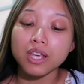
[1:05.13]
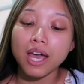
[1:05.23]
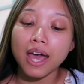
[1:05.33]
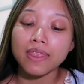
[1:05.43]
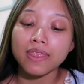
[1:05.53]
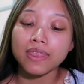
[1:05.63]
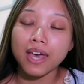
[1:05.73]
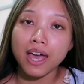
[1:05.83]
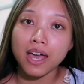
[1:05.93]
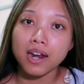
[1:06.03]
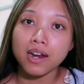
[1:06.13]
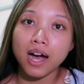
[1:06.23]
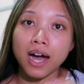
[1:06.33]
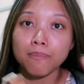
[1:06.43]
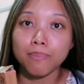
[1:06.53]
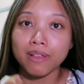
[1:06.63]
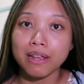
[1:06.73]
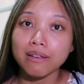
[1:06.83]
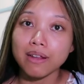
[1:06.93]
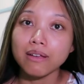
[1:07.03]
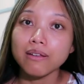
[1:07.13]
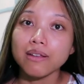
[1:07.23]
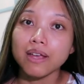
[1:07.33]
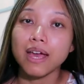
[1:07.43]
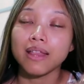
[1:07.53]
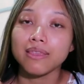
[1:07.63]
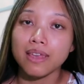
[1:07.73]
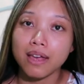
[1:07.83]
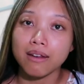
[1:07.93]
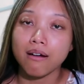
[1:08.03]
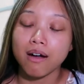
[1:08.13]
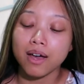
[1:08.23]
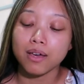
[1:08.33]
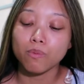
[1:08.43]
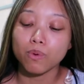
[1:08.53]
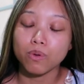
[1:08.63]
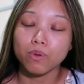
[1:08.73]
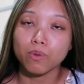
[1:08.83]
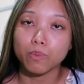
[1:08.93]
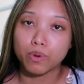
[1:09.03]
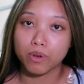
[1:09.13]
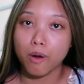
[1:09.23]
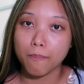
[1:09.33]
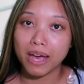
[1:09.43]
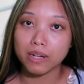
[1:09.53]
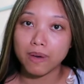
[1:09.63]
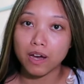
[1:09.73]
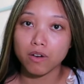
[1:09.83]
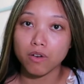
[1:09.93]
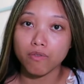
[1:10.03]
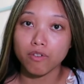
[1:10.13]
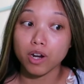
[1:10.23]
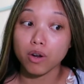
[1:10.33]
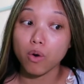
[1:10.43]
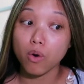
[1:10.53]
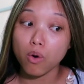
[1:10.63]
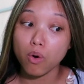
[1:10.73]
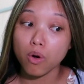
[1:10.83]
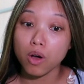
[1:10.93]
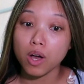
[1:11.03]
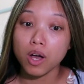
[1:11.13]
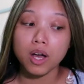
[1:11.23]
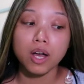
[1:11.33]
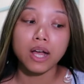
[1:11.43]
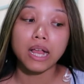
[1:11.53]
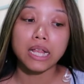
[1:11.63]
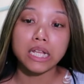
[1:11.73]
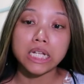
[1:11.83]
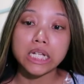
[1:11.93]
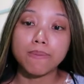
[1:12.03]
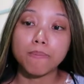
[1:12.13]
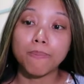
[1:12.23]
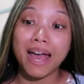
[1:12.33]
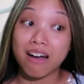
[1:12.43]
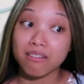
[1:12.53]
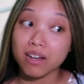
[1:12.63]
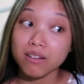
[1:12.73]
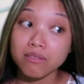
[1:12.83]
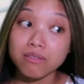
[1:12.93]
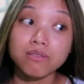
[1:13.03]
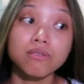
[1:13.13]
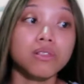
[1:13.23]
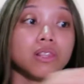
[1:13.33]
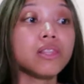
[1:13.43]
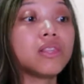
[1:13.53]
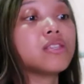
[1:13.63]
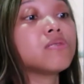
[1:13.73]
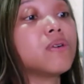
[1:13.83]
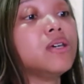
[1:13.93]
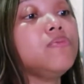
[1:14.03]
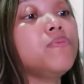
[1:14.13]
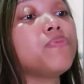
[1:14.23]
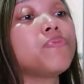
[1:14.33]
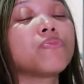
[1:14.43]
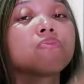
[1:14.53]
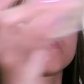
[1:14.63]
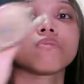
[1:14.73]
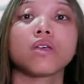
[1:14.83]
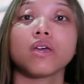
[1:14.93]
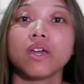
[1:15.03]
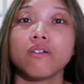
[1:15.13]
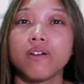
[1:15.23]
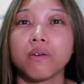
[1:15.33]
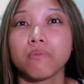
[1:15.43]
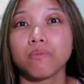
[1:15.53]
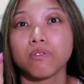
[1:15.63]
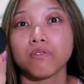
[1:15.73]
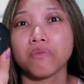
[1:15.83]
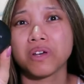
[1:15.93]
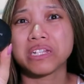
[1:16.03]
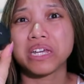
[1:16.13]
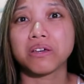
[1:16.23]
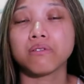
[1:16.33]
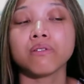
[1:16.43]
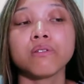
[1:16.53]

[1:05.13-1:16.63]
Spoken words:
and then I blend it in, and then I will put a compact powder over it, or powder, this one, if I'm sort of wanting